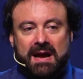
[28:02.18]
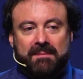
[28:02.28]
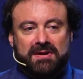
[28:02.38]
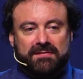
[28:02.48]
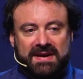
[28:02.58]
our
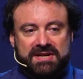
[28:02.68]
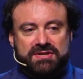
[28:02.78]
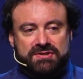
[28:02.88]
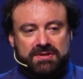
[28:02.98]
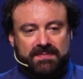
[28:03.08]

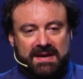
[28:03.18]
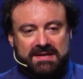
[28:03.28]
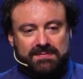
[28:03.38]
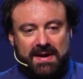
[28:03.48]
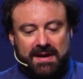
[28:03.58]
motivation should be
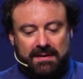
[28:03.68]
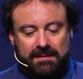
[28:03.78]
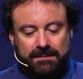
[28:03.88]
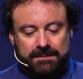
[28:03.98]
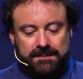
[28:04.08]
as
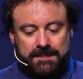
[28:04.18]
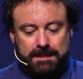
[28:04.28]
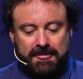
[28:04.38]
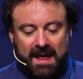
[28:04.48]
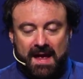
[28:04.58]
well.
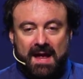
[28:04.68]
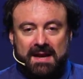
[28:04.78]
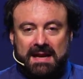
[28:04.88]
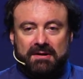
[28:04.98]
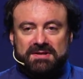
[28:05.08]

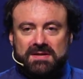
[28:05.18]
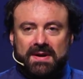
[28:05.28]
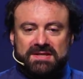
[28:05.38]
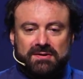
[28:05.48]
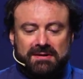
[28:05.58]
Now, I also
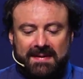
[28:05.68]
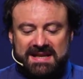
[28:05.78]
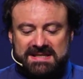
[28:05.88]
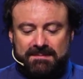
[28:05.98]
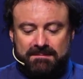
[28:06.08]
want to talk
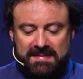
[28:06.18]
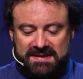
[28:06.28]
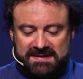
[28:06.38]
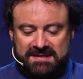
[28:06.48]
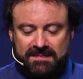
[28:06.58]
about some
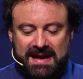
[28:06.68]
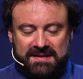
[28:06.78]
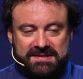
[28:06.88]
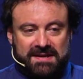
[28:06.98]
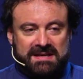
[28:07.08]
myths
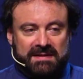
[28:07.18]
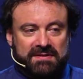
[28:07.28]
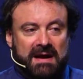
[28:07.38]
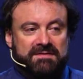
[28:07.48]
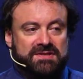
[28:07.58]
about science.
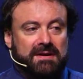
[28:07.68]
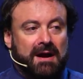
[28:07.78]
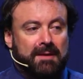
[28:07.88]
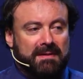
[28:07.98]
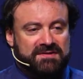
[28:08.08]
I
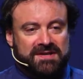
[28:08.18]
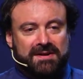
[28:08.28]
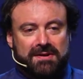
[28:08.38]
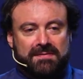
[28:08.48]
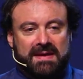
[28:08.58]
hope I've
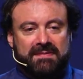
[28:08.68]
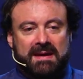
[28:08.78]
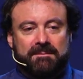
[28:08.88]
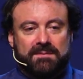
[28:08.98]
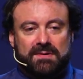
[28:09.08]
shown you
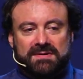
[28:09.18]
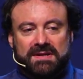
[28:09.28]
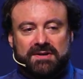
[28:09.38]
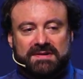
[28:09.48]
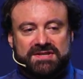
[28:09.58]
the
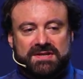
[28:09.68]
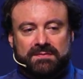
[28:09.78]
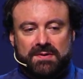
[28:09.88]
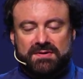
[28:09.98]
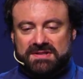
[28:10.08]
important
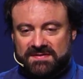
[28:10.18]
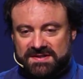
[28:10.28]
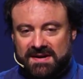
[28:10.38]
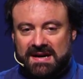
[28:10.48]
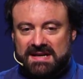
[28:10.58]
Christian roots of
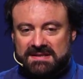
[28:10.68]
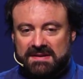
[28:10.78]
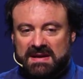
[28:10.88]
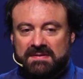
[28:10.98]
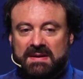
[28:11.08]
science,
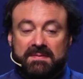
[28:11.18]
the